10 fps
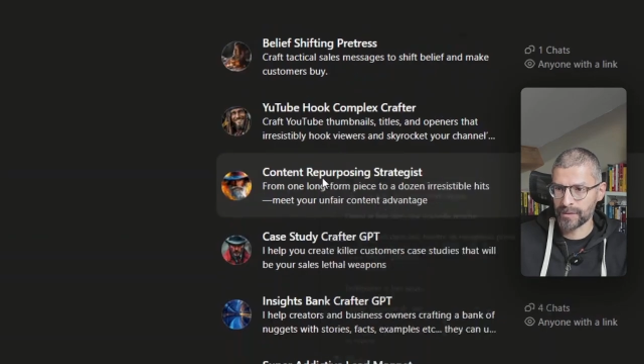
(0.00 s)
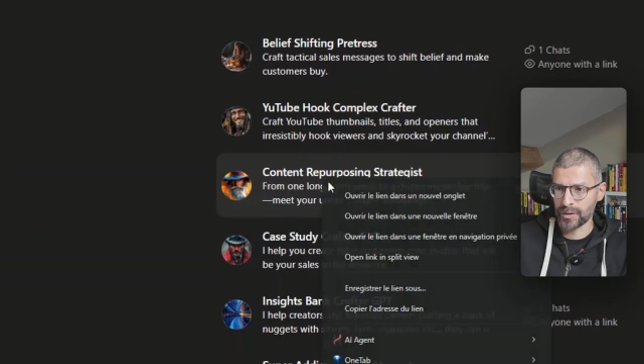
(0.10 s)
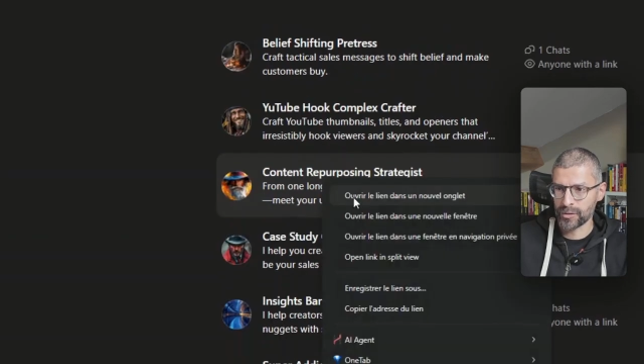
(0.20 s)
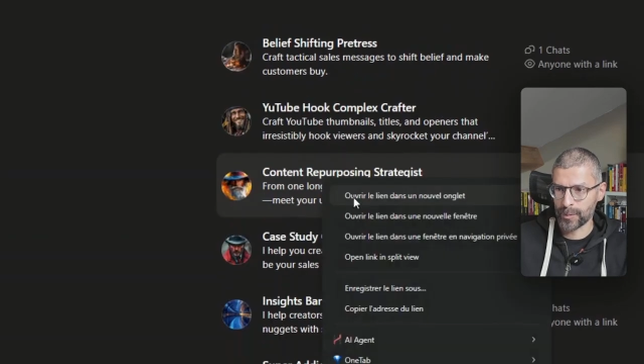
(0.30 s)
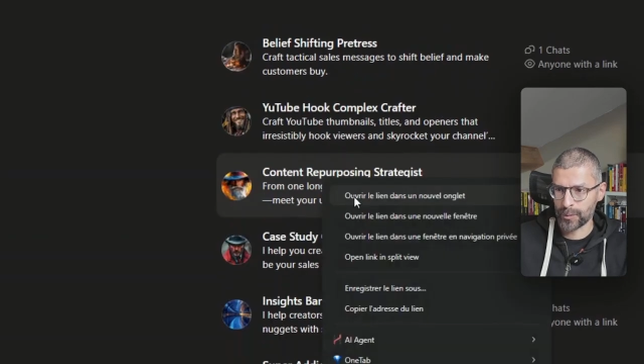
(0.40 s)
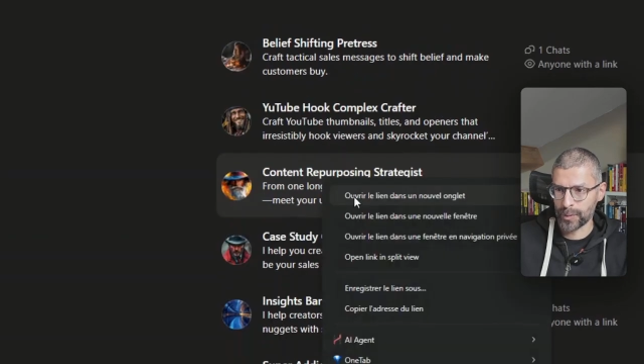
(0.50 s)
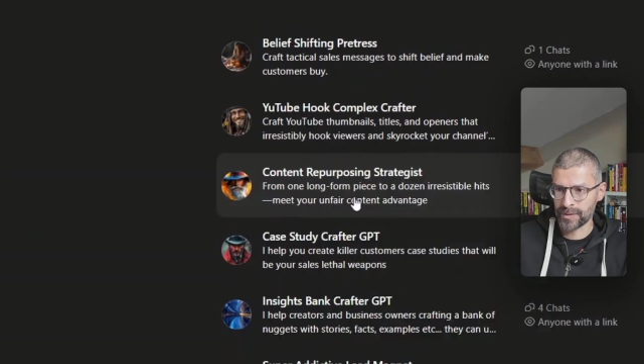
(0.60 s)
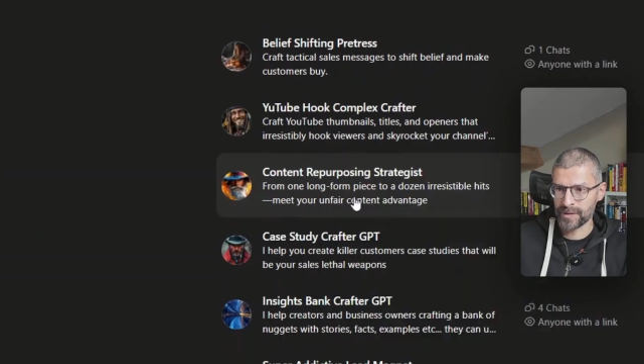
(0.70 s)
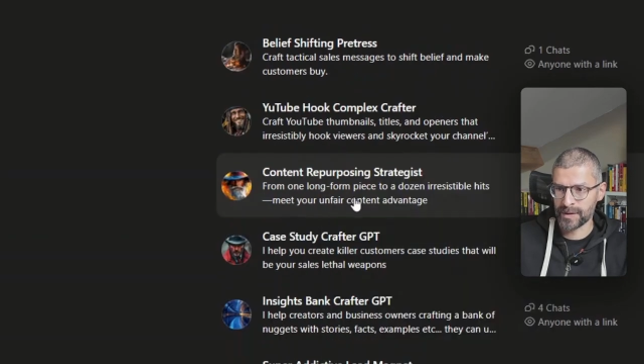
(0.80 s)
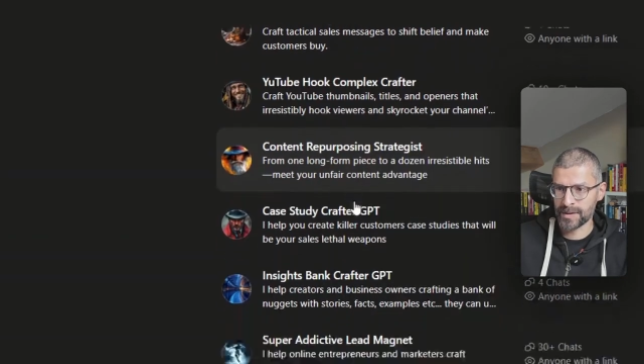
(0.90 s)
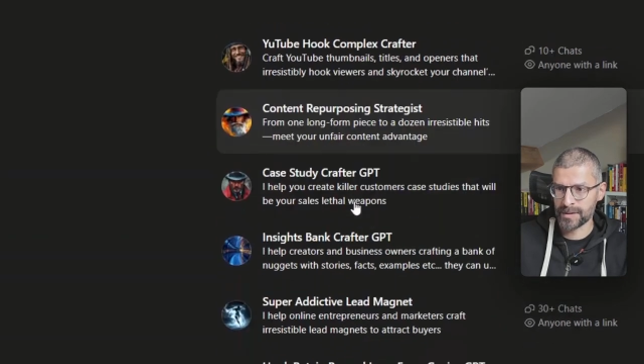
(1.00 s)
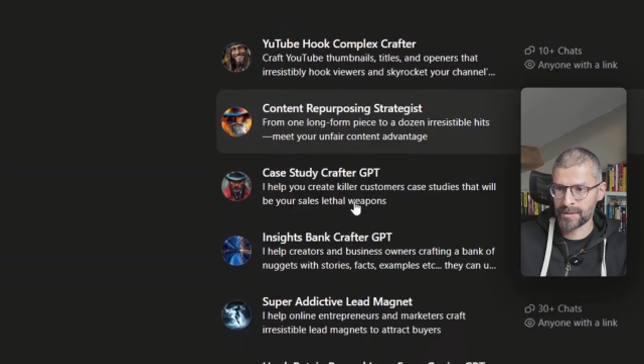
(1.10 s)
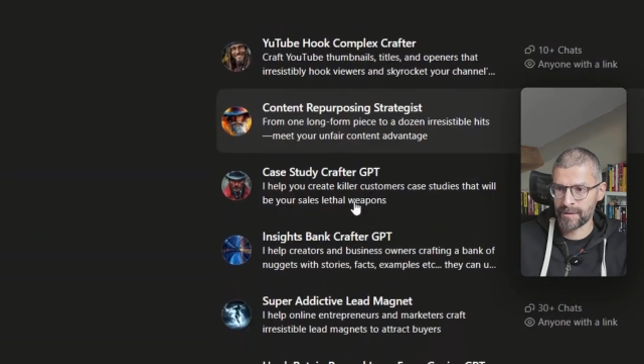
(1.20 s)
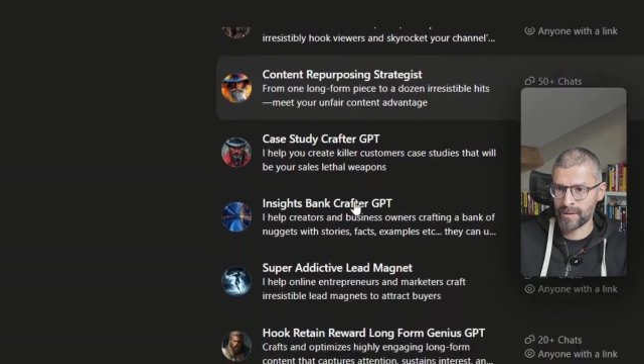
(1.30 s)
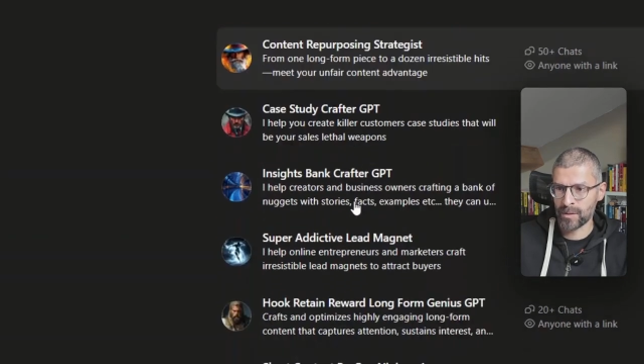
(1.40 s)
repurposing, it's
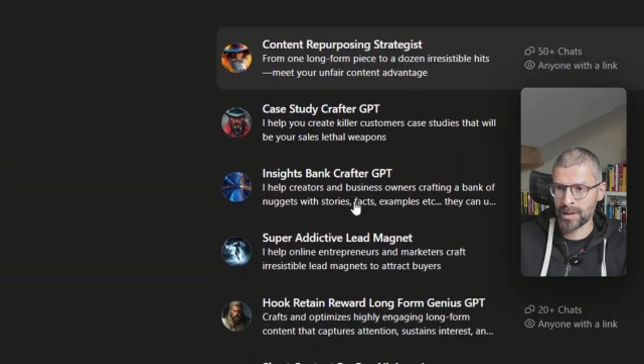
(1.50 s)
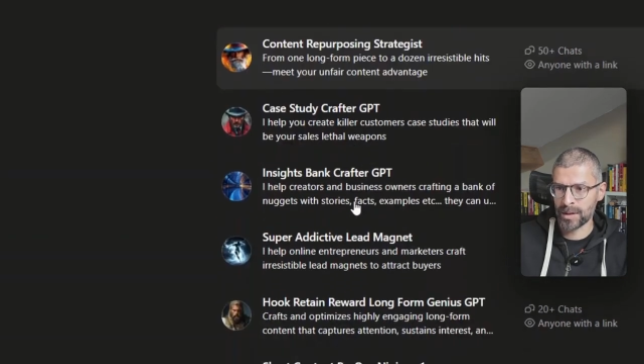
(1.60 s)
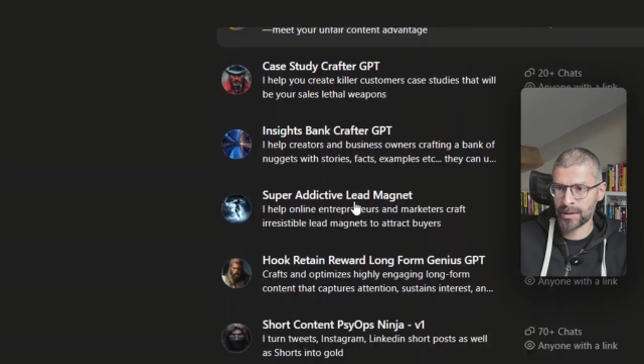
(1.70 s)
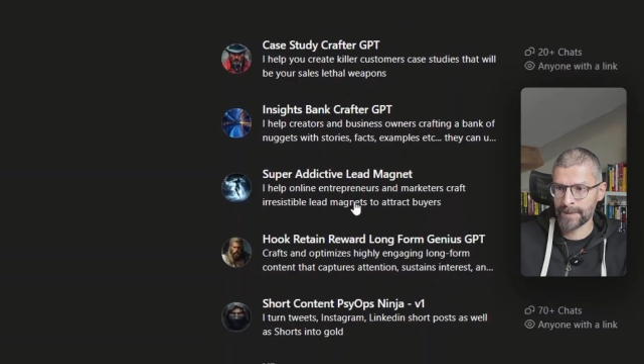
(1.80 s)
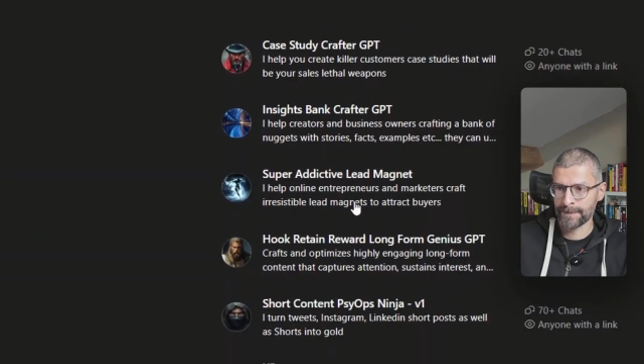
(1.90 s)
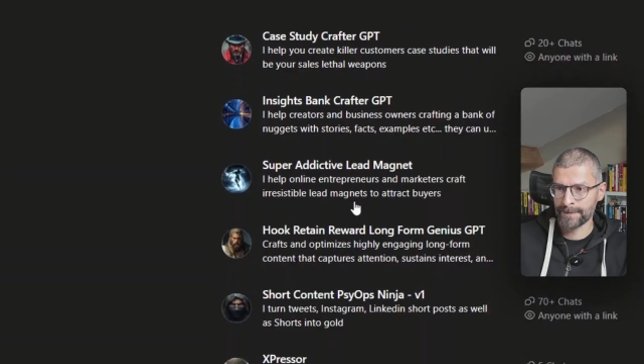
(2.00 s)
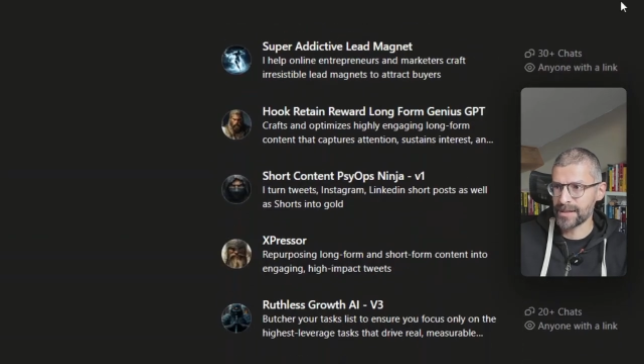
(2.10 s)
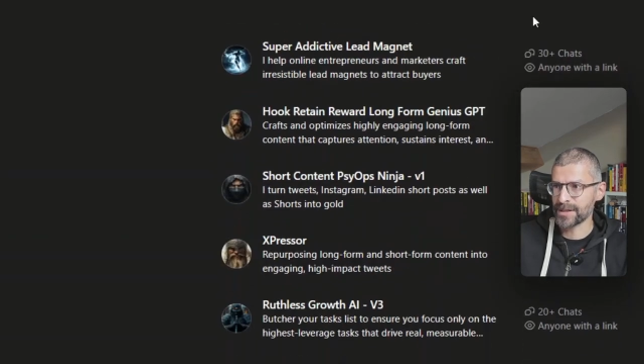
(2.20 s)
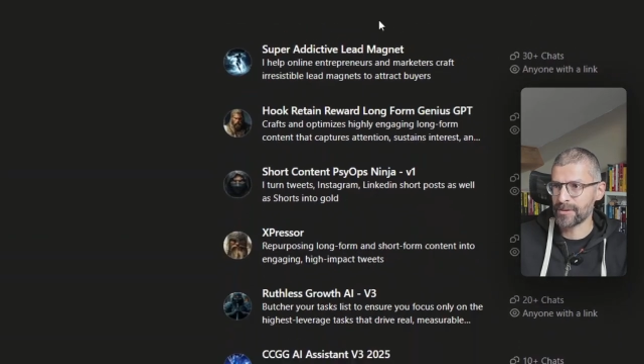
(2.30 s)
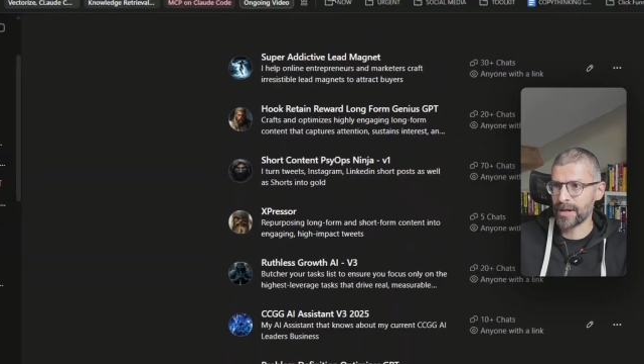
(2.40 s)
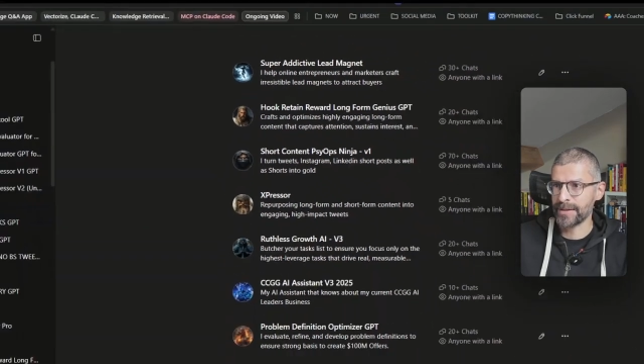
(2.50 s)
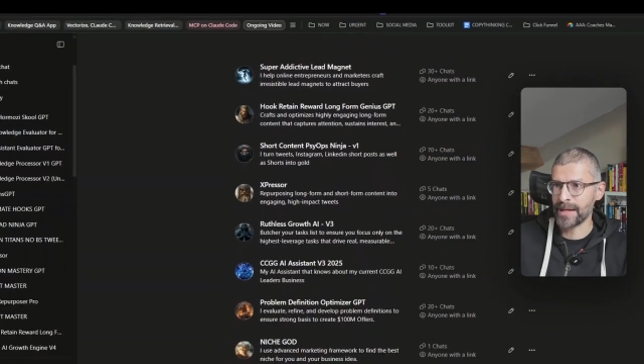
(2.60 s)
another one, etc.